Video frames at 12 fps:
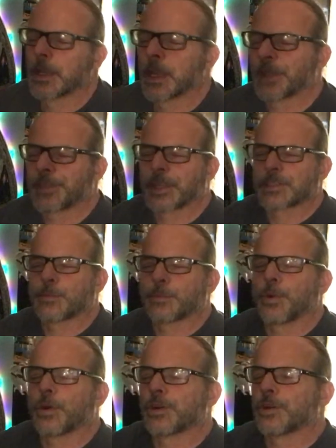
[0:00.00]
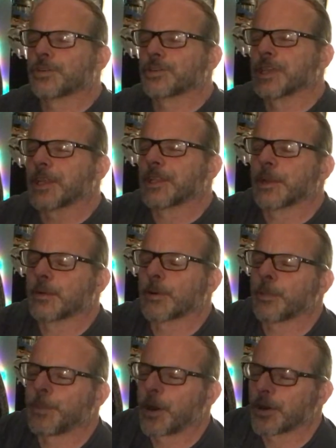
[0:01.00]
I think it's important to understand that
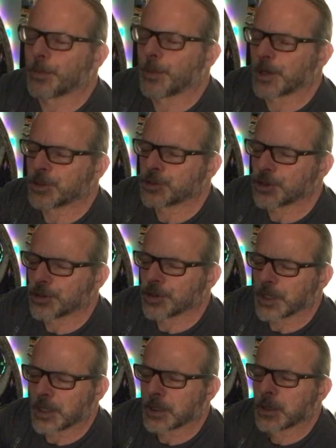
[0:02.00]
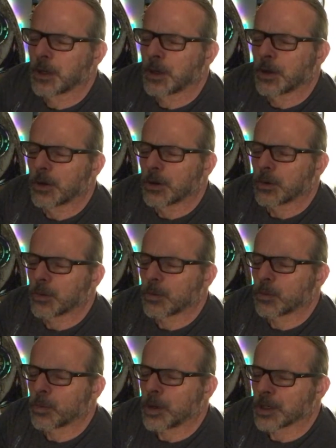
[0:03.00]
a part of my journey
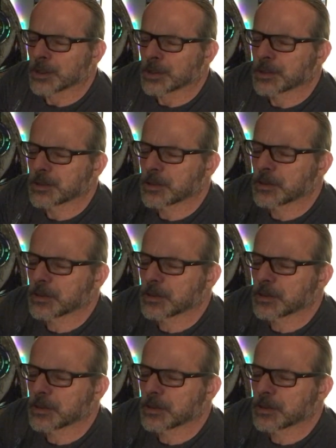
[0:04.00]
was